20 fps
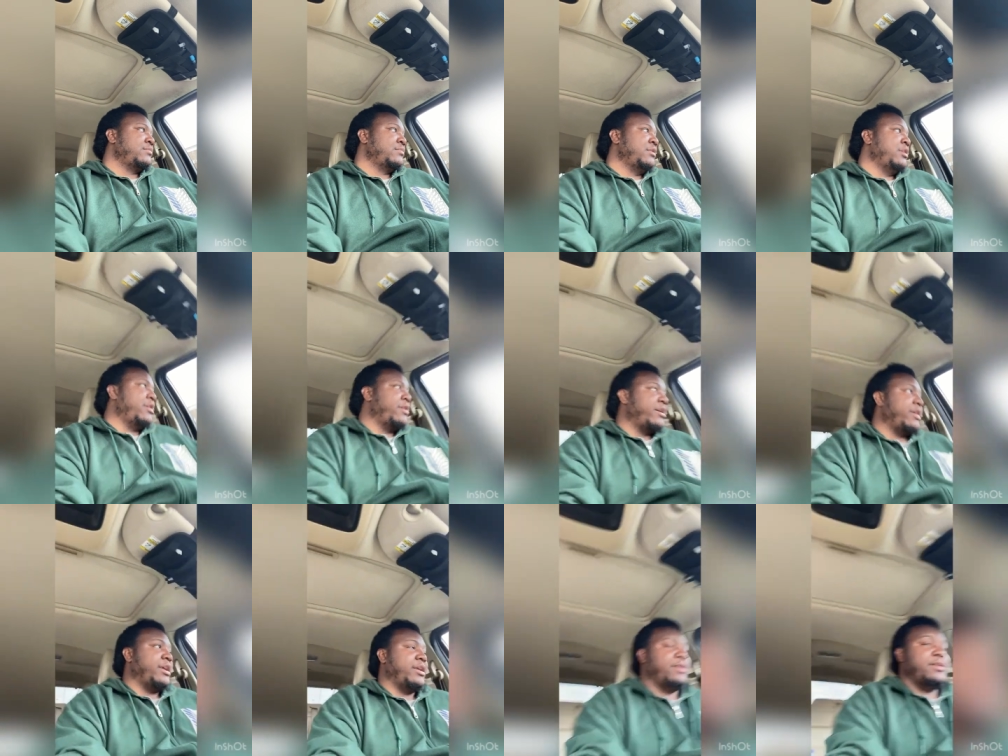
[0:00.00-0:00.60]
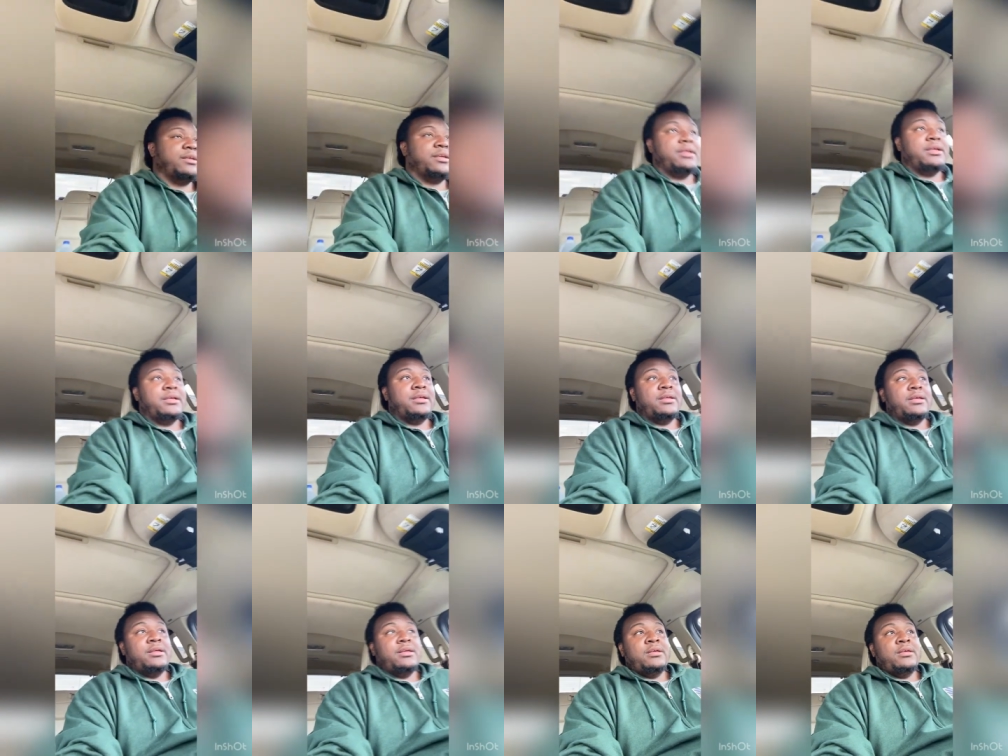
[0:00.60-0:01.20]
All
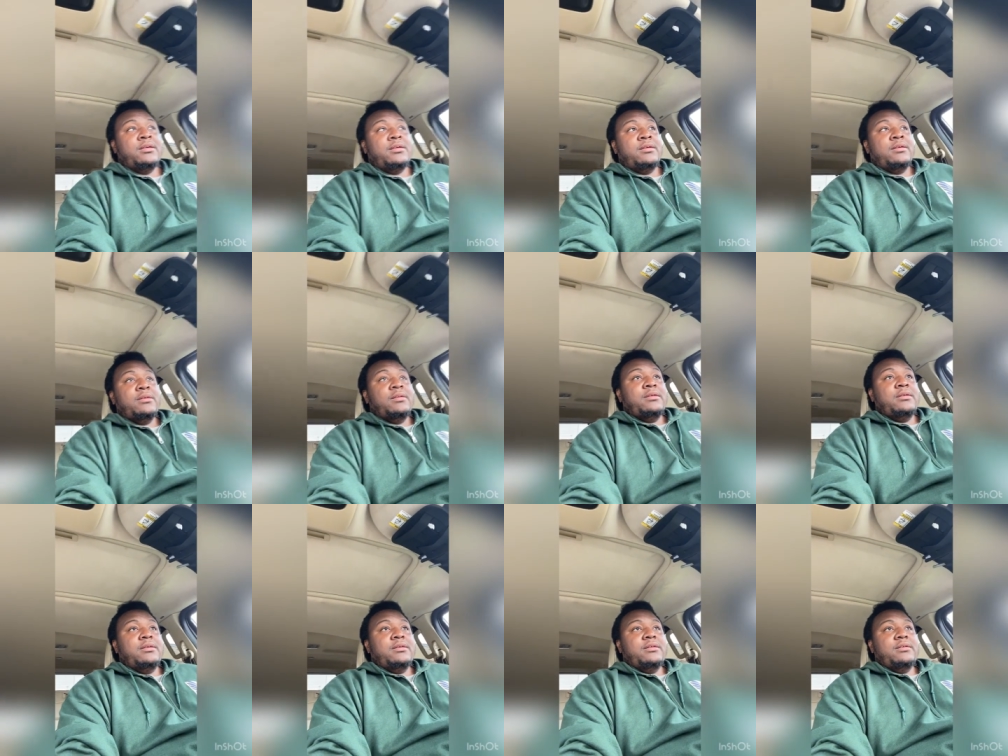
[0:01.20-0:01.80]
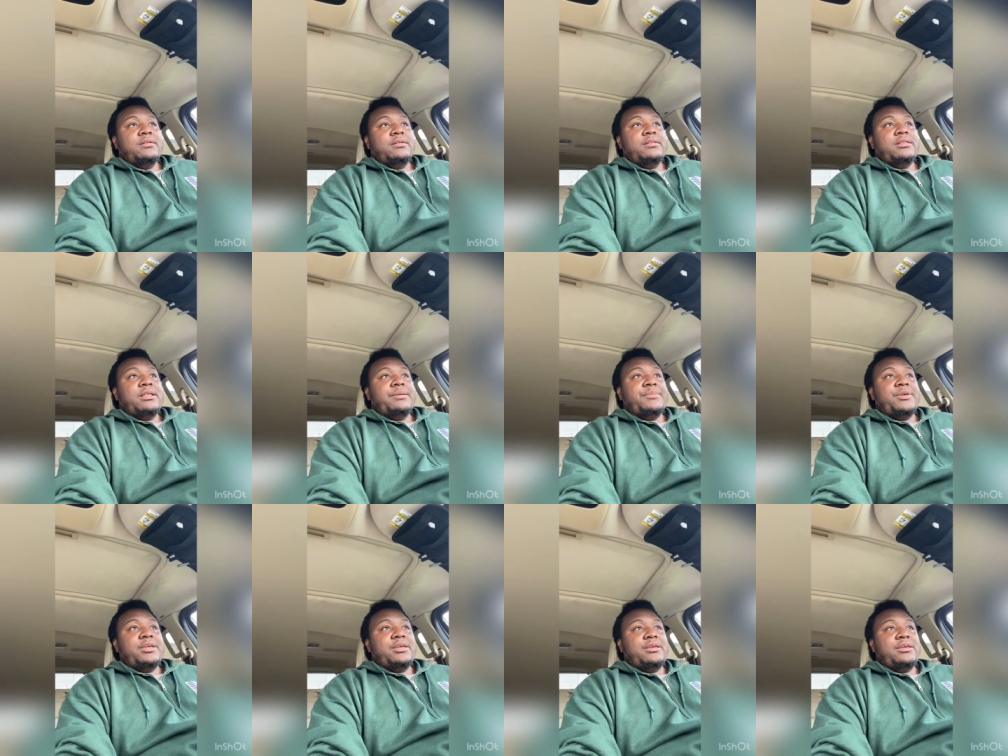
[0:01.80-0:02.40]
right,
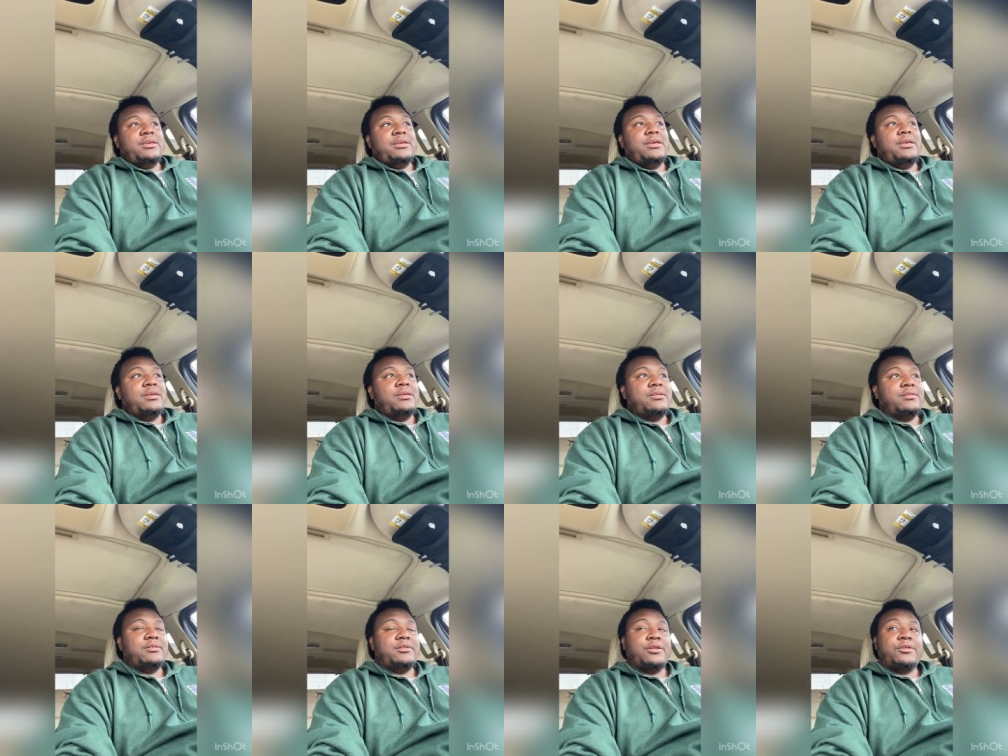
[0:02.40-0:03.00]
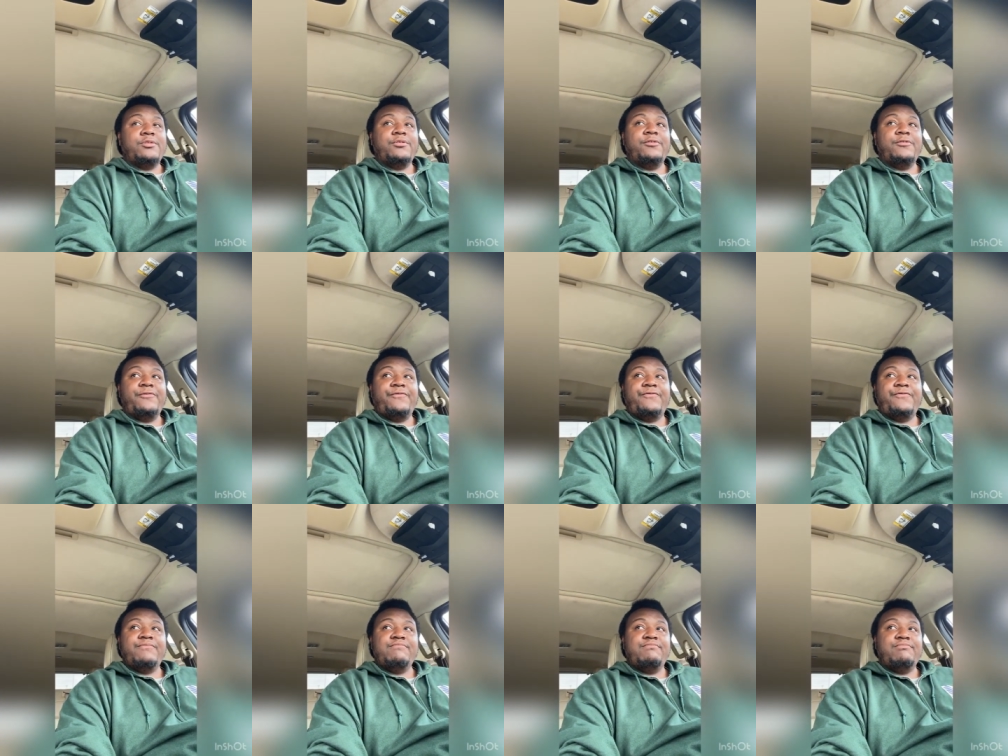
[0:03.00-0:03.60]
let me go
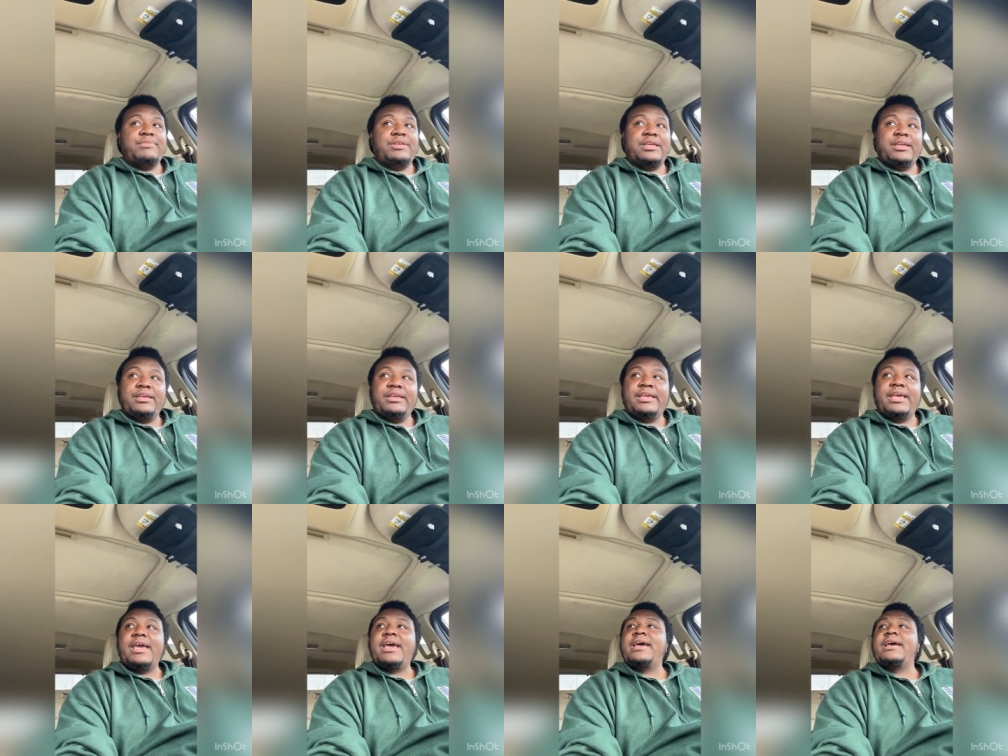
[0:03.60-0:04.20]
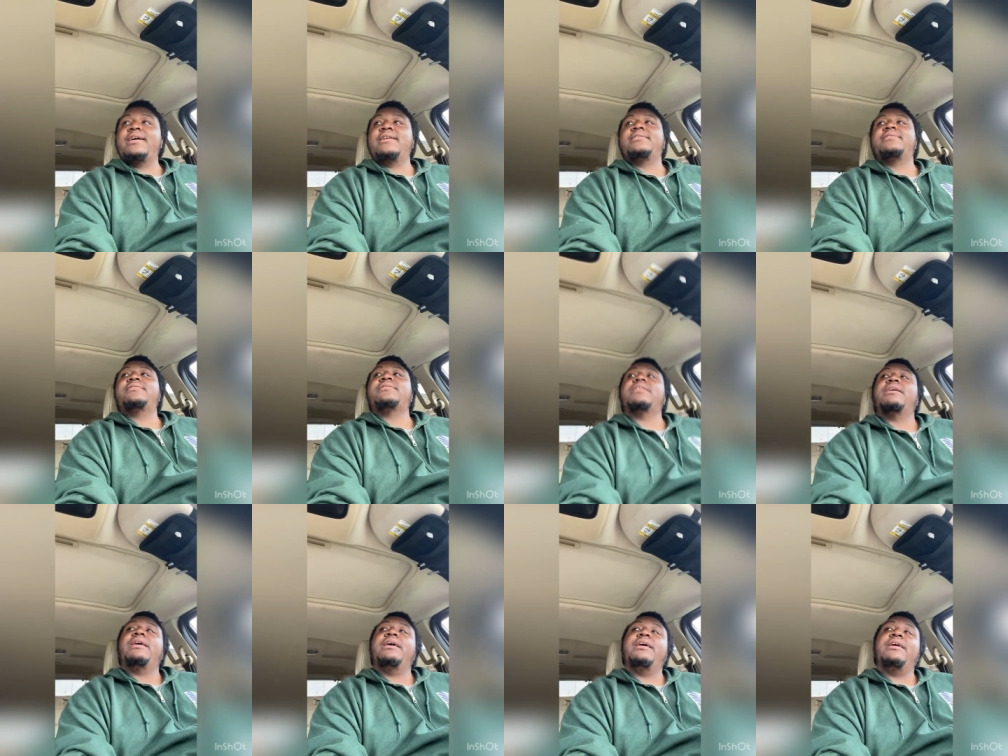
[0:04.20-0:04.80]
get
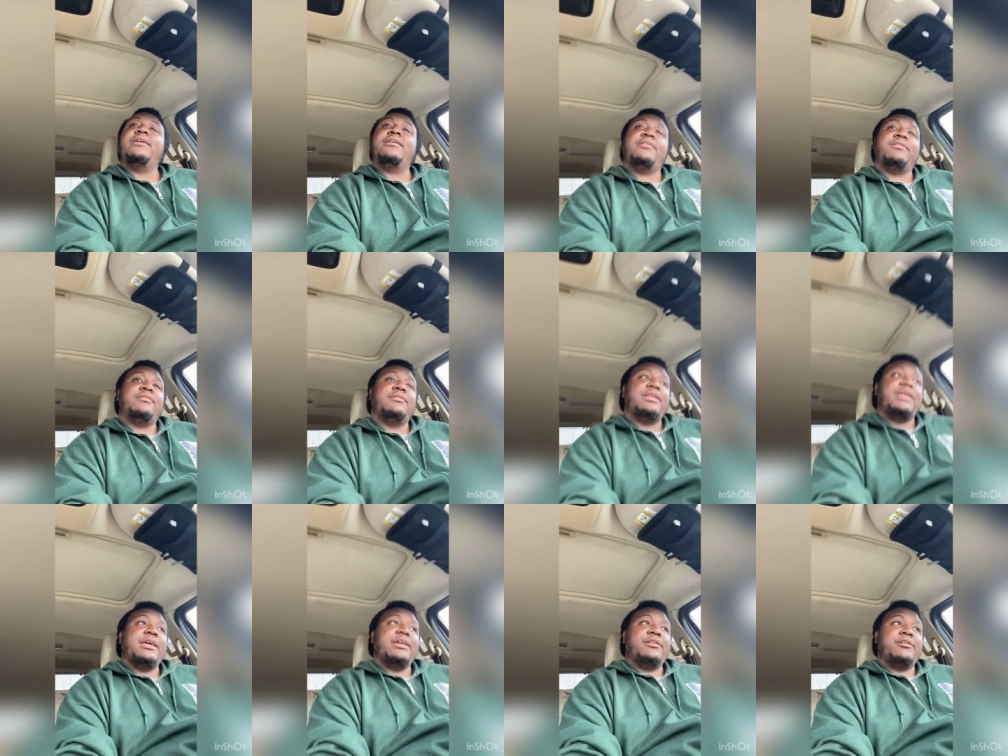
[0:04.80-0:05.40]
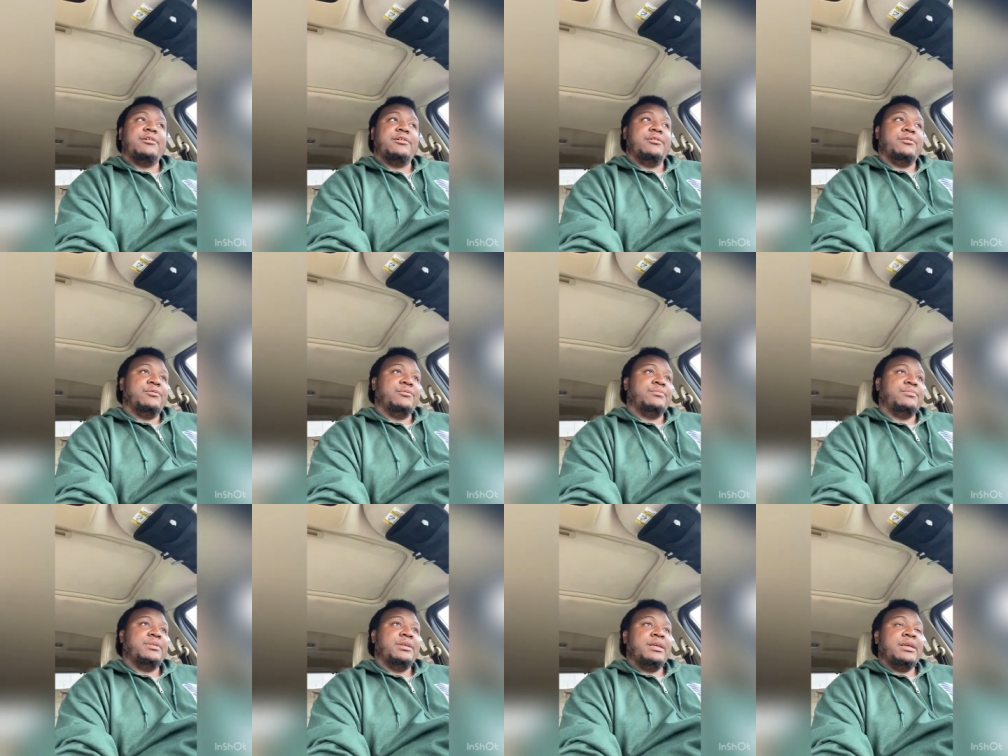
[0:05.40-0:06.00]
gas and head
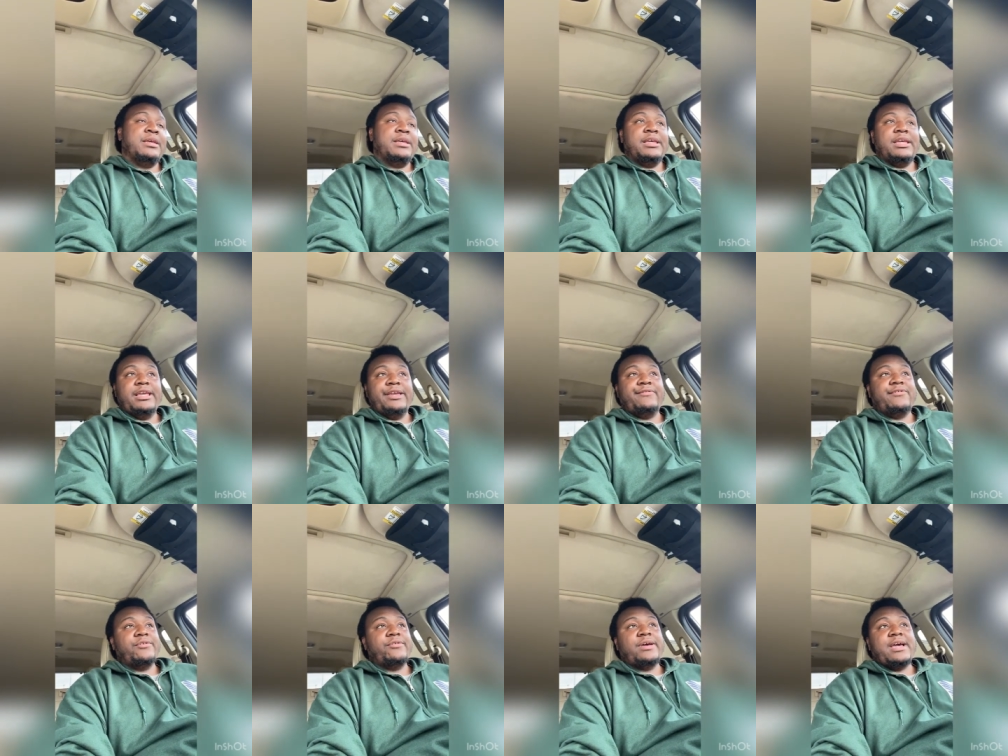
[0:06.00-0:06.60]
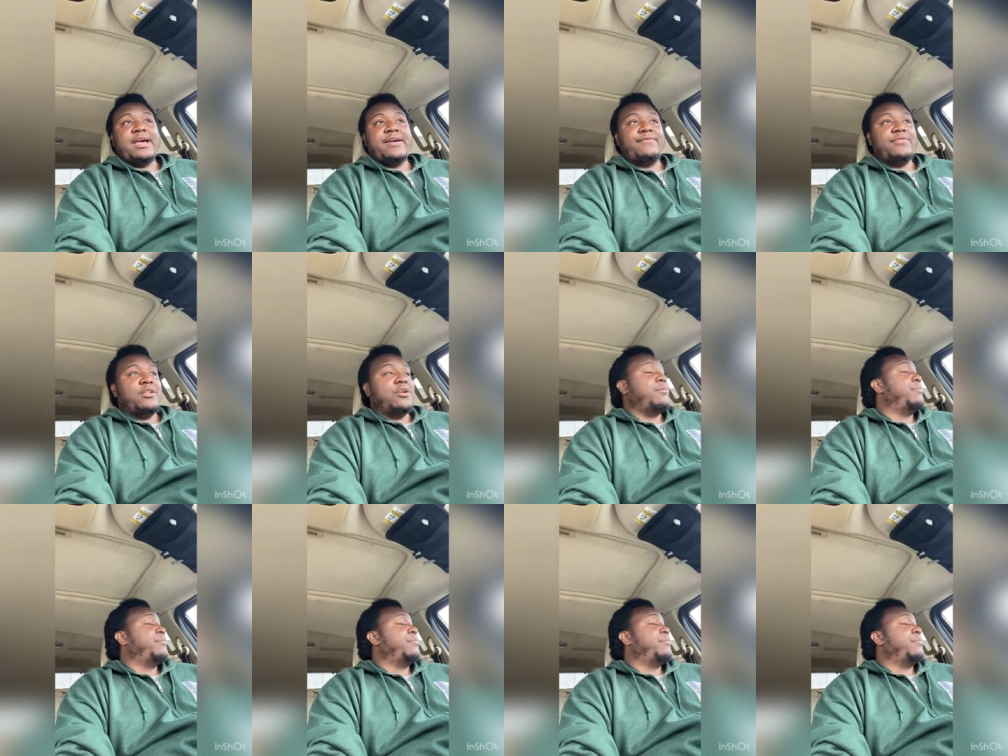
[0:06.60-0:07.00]
home, even though I have no